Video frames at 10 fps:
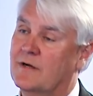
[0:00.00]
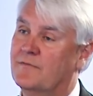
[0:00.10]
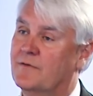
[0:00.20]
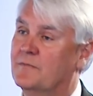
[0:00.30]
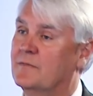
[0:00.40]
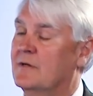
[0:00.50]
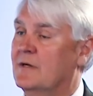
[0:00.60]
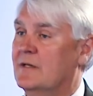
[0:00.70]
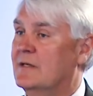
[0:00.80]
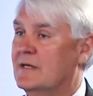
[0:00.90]
from
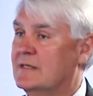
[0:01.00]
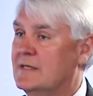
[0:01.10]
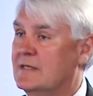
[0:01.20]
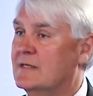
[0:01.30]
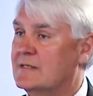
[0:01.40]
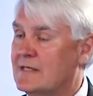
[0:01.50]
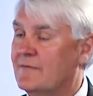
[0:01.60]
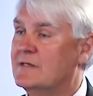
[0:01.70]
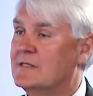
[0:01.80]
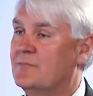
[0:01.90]

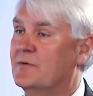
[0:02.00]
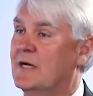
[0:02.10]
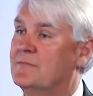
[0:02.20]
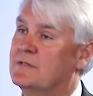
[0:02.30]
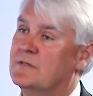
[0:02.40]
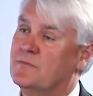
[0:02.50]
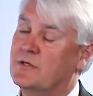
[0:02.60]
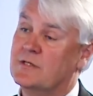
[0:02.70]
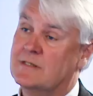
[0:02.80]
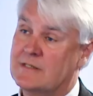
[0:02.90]
1970, perhaps as
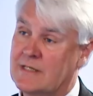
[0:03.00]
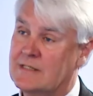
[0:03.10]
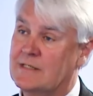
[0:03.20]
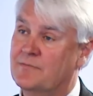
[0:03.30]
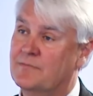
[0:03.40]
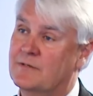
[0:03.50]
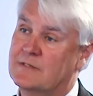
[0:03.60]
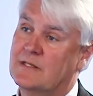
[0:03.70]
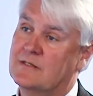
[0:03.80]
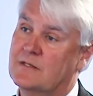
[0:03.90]
much as
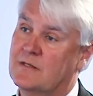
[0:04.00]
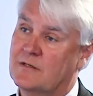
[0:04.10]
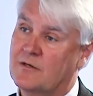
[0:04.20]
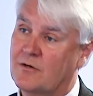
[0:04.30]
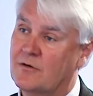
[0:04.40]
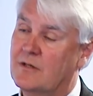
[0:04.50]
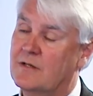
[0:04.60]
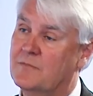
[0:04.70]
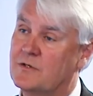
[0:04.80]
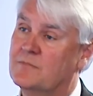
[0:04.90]
60% coral
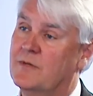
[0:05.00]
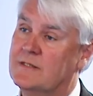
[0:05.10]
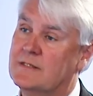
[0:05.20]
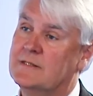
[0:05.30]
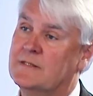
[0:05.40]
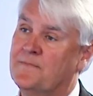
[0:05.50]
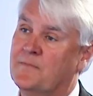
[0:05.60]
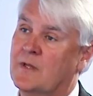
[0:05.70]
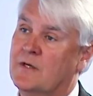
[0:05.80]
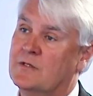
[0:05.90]
in most places,
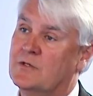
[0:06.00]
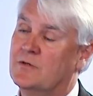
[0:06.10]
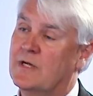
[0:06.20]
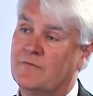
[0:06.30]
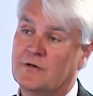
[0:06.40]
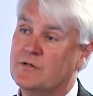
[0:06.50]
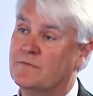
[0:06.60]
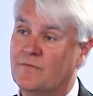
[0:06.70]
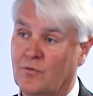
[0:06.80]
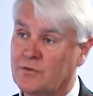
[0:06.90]
to an average
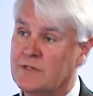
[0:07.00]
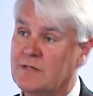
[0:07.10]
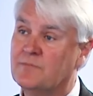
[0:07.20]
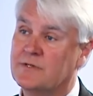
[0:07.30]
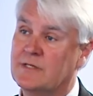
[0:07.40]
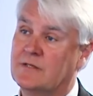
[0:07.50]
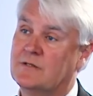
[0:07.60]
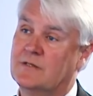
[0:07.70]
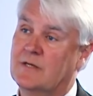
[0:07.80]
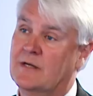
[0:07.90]
of 14%
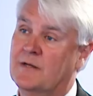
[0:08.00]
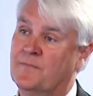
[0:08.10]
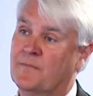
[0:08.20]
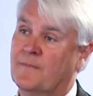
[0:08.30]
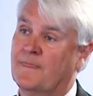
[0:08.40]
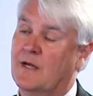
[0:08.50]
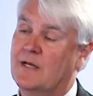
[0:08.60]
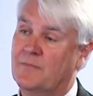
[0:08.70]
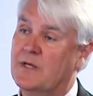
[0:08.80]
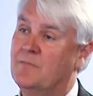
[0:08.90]
today.
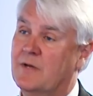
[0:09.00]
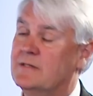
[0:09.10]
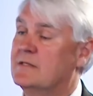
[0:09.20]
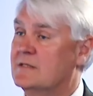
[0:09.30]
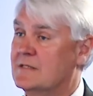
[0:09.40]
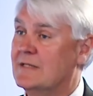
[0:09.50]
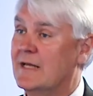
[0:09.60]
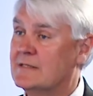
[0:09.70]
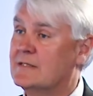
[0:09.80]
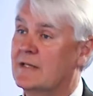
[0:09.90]
And in many places is
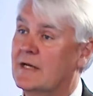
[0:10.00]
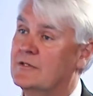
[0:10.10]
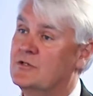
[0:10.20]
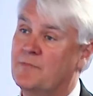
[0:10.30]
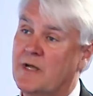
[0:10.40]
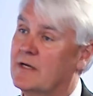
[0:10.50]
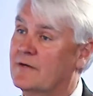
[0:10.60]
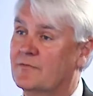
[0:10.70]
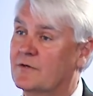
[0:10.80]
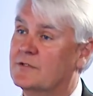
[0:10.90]
less than that.
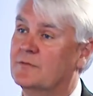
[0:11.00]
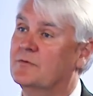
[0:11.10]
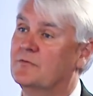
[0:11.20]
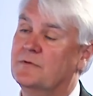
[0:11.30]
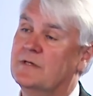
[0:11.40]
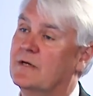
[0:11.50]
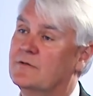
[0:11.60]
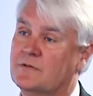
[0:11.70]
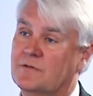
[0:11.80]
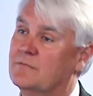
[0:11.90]
Jamaica, for example, we're down
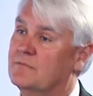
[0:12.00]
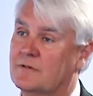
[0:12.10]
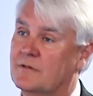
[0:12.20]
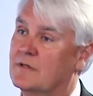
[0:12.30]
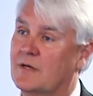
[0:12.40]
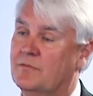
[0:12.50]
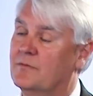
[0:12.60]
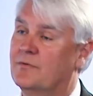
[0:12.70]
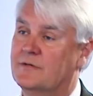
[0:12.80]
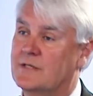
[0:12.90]
to a couple
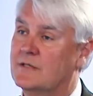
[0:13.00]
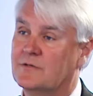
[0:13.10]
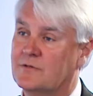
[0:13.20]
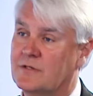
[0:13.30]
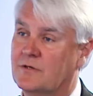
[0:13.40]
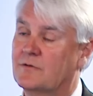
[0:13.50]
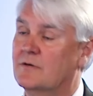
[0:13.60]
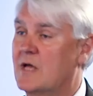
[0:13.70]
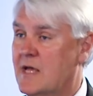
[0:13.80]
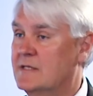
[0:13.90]
of percent or
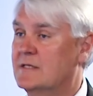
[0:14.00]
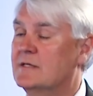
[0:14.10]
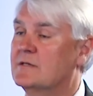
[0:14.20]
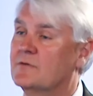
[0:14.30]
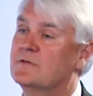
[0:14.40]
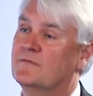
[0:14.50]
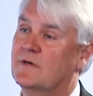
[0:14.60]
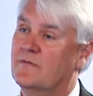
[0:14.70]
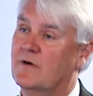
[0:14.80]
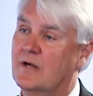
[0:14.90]
so. Haiti is also
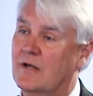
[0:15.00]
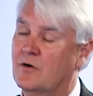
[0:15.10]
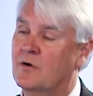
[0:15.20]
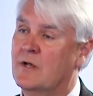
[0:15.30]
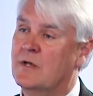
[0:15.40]
very, very low.